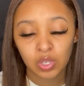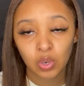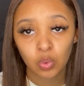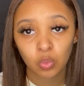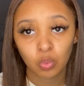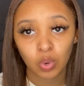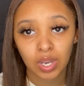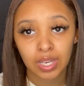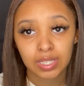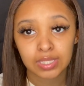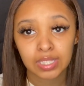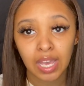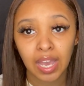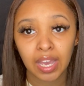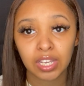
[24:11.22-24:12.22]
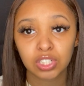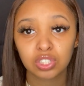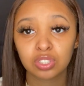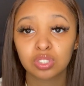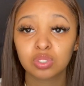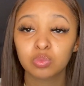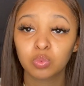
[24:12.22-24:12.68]
was I
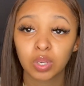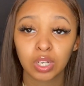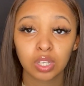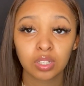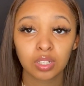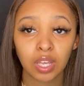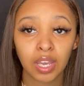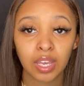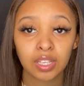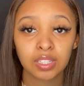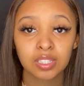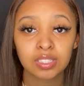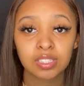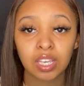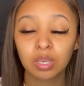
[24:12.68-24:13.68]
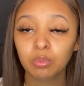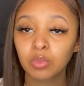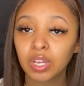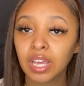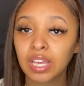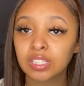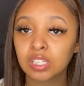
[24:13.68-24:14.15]
just went online the same
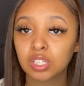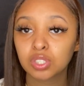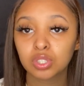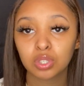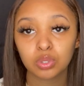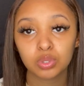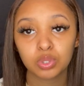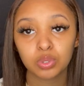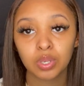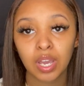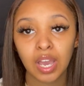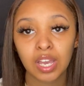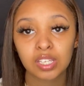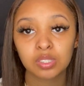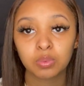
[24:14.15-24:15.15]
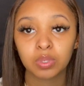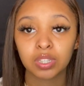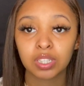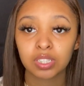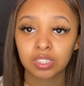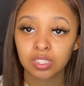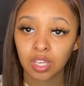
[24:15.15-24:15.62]
way as I showed you guys with
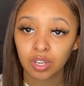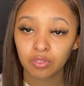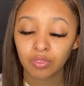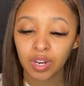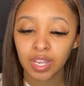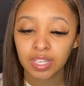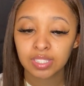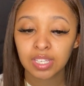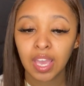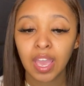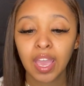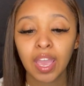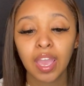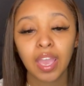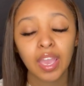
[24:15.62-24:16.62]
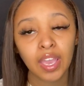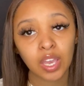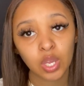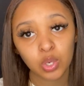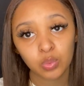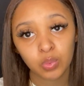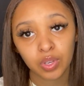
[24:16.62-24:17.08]
the sun rays
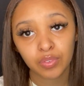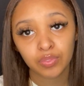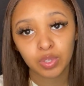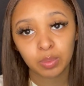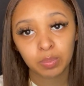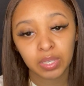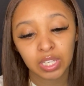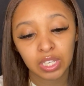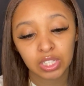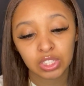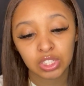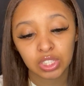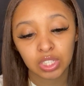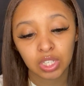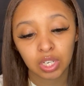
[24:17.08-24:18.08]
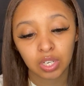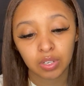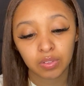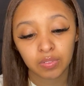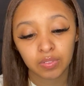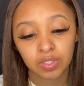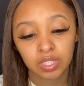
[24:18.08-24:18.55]
and with the PNG
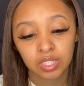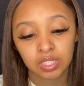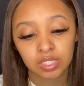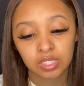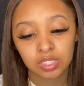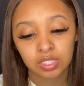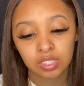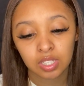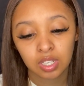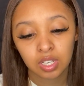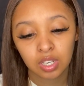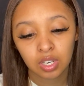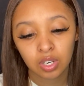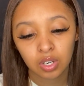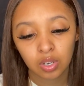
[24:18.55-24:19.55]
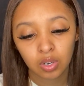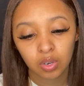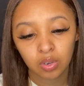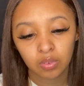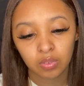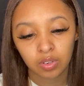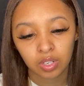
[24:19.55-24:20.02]
of this
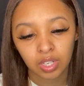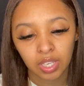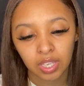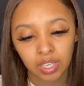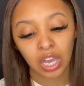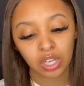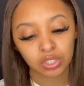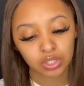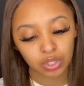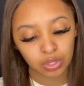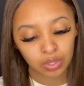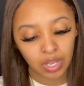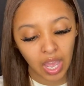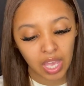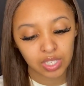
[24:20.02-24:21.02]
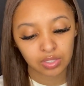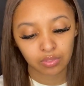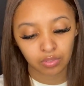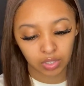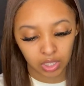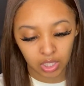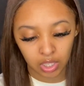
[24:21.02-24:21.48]
overlay. I'll show you guys
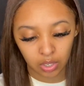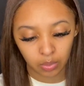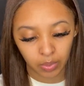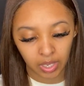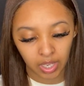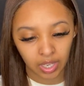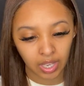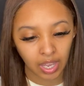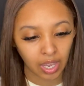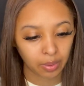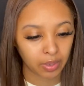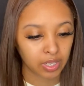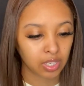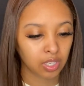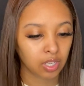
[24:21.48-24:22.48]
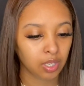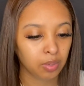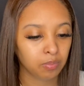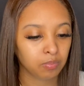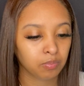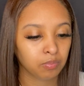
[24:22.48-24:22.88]
really quick how I did it,